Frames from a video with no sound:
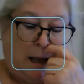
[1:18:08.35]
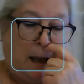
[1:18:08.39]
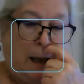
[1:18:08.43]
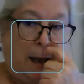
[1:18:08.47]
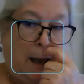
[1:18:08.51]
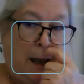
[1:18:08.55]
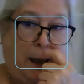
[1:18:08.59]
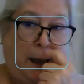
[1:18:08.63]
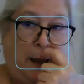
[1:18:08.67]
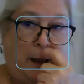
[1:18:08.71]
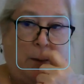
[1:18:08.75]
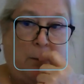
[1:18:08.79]

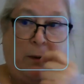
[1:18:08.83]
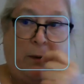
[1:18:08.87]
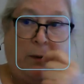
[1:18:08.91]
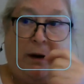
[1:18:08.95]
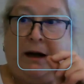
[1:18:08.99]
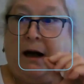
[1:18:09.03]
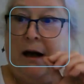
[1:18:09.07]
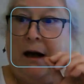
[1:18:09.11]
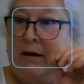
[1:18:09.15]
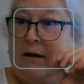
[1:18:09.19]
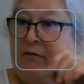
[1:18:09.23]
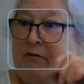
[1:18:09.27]
And we
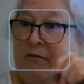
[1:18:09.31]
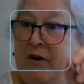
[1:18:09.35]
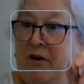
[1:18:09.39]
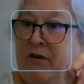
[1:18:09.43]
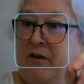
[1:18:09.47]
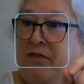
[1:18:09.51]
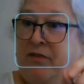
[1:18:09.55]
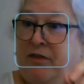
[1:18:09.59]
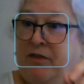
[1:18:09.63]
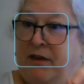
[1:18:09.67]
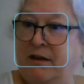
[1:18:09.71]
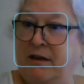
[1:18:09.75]
got a very
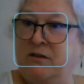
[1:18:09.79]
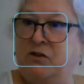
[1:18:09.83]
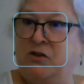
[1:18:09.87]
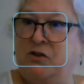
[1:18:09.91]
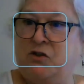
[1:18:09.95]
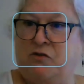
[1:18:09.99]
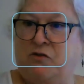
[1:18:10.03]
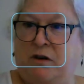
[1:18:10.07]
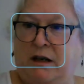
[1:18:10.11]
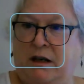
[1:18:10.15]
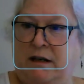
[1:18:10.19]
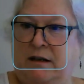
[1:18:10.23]
thin
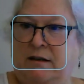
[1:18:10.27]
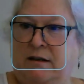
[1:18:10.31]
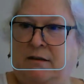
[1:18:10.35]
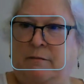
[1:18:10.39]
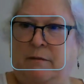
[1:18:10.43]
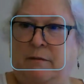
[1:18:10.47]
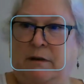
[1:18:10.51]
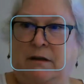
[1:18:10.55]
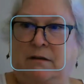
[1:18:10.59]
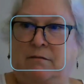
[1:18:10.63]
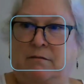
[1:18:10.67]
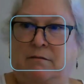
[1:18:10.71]
streak. I
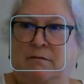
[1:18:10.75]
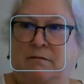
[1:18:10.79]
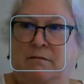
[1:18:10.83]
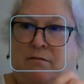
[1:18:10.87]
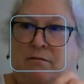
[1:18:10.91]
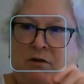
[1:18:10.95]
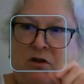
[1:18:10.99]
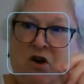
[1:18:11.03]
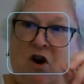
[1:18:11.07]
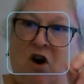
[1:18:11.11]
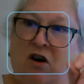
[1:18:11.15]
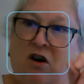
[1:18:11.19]
mean, it
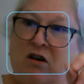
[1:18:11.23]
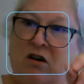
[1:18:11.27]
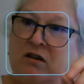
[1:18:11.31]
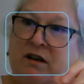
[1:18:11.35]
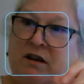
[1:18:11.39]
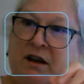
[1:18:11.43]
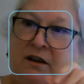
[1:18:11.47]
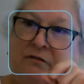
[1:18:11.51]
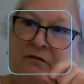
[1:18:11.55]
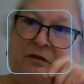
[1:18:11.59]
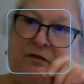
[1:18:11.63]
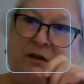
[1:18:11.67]
was hard
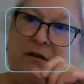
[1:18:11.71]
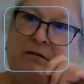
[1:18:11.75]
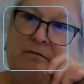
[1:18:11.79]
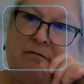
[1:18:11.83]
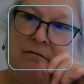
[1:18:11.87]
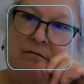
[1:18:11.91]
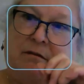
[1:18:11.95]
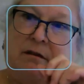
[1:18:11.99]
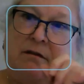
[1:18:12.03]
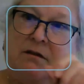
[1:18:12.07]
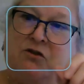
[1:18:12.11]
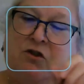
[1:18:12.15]
enough that
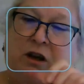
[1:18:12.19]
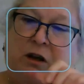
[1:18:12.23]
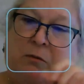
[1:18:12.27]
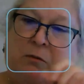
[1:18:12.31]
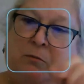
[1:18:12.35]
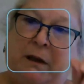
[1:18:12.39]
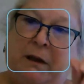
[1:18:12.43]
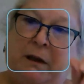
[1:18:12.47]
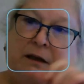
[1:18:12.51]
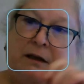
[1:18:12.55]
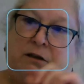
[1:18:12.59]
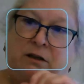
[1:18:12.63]
the streak
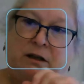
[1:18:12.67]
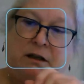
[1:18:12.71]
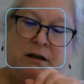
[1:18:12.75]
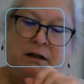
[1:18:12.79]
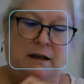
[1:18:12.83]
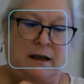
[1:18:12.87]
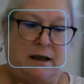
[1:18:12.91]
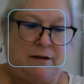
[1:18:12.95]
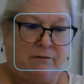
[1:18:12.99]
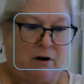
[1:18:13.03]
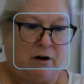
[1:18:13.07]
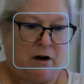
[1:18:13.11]
plate didn't
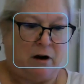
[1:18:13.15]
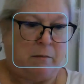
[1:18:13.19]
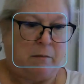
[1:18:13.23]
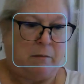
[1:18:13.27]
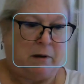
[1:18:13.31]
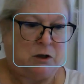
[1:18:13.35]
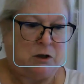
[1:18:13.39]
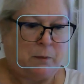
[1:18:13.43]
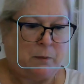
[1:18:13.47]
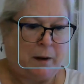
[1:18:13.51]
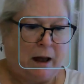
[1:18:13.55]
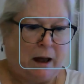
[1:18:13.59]
get very
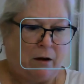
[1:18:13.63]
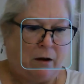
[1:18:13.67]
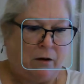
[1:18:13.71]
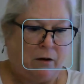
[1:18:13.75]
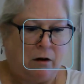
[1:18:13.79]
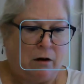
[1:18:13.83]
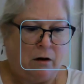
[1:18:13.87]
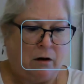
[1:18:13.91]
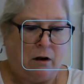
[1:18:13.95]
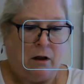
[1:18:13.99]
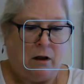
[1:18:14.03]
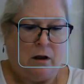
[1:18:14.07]
much
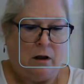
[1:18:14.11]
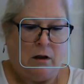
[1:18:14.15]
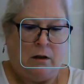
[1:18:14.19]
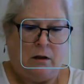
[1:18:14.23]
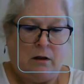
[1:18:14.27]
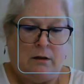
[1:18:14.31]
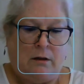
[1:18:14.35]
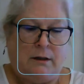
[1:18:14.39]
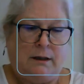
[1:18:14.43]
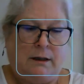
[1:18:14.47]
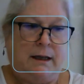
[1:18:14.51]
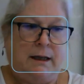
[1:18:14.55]
powder.
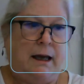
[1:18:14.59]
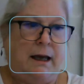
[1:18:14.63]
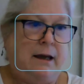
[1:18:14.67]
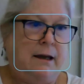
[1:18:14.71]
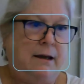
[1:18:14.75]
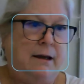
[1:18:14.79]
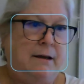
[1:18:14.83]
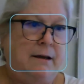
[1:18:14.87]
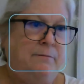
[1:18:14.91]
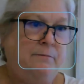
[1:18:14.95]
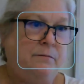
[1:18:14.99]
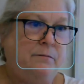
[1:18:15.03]

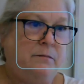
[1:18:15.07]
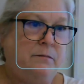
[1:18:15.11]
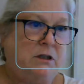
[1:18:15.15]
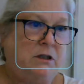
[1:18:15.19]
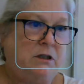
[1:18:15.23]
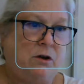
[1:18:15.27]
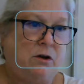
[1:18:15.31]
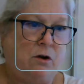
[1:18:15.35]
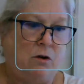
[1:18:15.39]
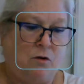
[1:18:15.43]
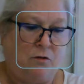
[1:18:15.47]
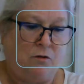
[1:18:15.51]
Okay,
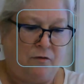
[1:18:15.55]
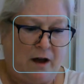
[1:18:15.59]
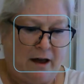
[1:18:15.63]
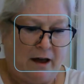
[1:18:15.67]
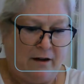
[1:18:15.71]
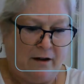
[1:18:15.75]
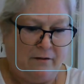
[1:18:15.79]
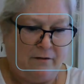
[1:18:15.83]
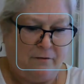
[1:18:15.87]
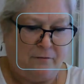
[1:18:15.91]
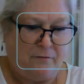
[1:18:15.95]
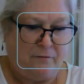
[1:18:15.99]
so
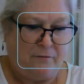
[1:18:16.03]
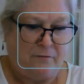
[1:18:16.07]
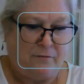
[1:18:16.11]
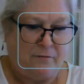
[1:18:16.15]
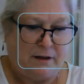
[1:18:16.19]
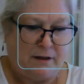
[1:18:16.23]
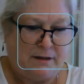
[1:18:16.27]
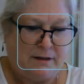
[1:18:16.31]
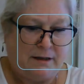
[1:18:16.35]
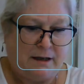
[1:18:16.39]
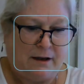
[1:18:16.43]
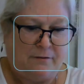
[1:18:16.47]

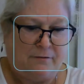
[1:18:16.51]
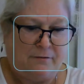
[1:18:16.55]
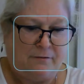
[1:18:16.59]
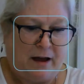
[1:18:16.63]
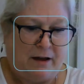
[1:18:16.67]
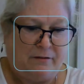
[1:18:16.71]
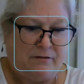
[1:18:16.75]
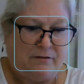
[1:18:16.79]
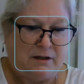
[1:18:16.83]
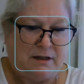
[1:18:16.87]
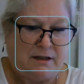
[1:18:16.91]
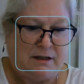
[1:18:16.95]
let's say
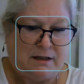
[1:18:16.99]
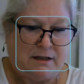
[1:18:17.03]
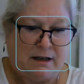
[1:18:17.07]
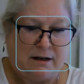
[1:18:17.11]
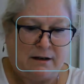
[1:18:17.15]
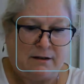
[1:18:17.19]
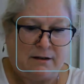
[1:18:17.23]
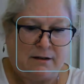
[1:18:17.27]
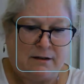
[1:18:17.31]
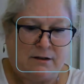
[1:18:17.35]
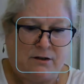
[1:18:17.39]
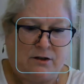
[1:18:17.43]
5 to
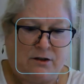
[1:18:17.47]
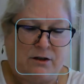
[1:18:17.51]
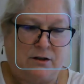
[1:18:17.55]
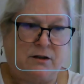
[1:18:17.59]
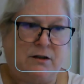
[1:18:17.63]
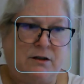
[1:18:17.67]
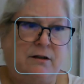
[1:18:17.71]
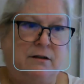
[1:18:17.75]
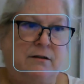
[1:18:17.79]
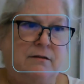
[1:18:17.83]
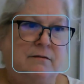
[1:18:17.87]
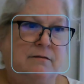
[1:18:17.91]
6,
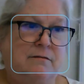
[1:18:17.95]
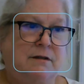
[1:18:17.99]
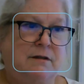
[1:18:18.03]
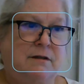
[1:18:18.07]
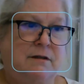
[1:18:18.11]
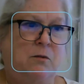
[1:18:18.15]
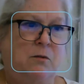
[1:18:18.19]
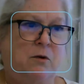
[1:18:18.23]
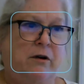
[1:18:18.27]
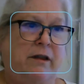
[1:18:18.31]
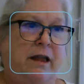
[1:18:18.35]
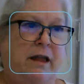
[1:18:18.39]
just
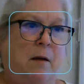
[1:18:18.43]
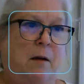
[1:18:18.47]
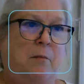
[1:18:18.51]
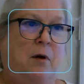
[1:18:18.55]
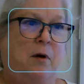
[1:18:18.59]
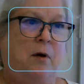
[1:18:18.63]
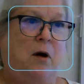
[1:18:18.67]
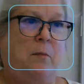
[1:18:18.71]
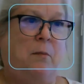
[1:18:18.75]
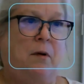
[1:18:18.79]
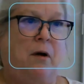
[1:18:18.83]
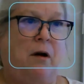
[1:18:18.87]
somewhere in that
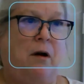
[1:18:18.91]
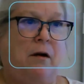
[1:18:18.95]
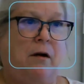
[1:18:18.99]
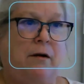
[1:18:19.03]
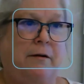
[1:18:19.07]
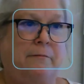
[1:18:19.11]
ballpark.